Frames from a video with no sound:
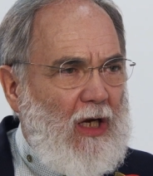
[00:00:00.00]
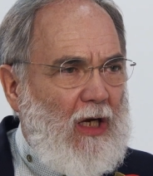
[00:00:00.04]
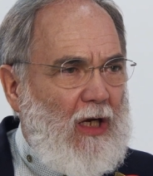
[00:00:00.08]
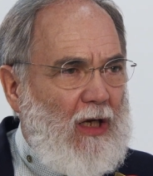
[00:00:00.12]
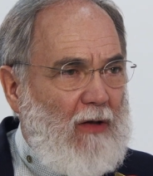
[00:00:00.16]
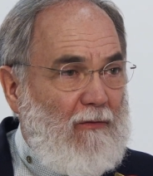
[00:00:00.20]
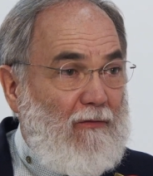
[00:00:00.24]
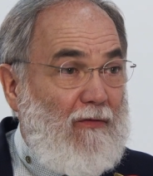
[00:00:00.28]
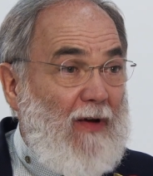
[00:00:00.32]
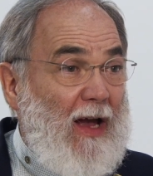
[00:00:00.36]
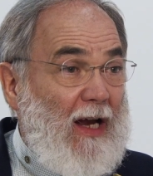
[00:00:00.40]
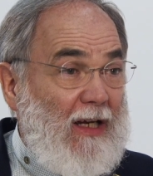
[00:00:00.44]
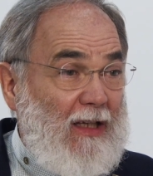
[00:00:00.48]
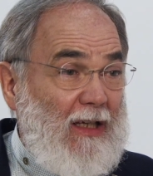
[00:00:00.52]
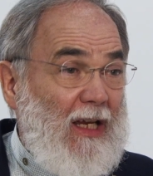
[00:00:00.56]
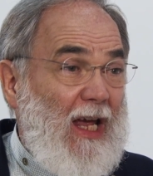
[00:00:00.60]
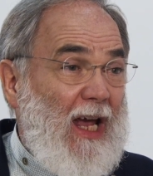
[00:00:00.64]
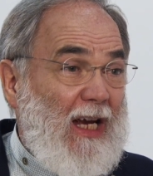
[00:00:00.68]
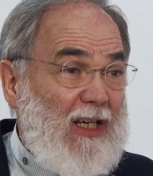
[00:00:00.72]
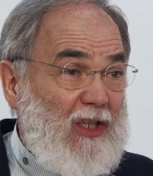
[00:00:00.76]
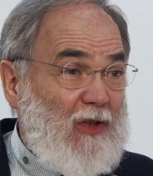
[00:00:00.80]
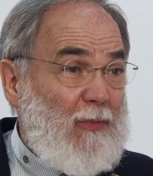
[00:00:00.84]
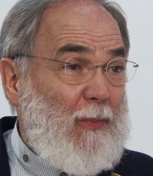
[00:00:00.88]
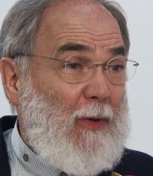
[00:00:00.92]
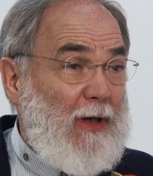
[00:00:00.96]
in fact
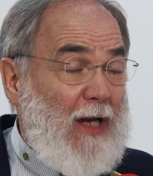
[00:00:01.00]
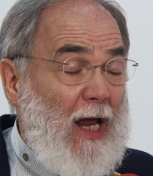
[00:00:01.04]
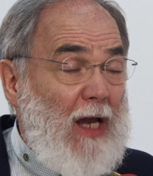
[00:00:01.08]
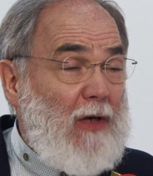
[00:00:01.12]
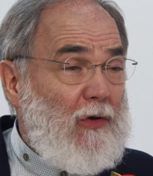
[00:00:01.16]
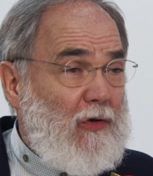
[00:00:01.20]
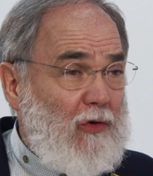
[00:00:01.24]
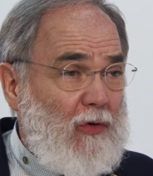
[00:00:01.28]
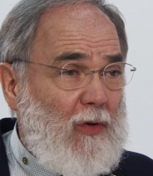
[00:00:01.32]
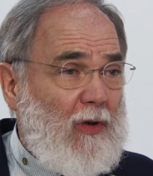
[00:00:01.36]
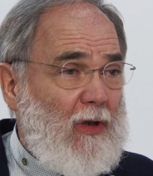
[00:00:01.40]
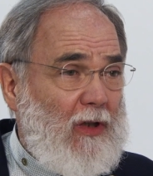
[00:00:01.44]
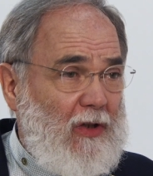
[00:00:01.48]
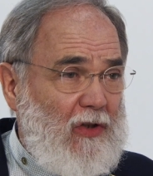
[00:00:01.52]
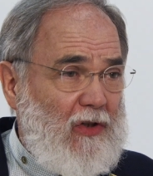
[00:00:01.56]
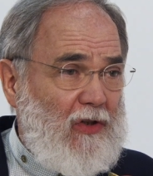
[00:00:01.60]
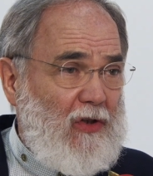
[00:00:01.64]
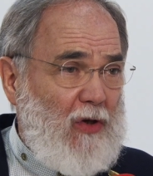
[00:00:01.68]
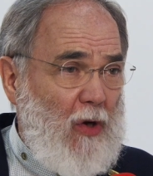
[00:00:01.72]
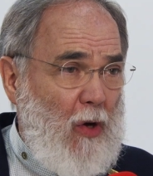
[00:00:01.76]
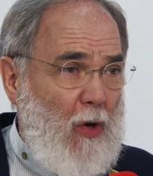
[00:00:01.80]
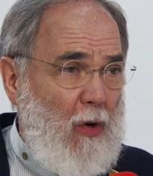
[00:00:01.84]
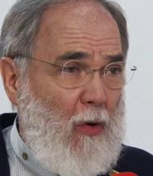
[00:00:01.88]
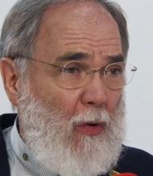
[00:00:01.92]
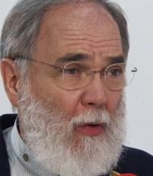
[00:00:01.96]
exponentially
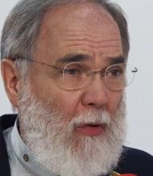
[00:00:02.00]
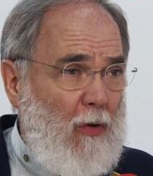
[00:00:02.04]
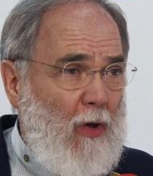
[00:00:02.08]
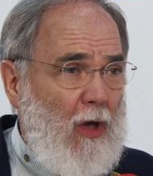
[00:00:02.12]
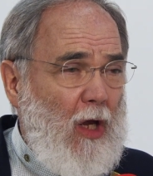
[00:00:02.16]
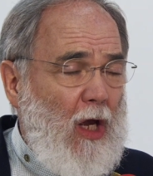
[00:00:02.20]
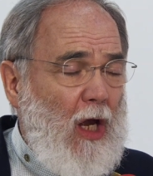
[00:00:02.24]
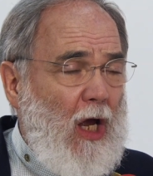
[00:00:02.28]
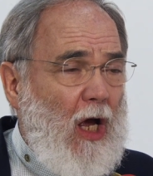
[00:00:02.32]
so,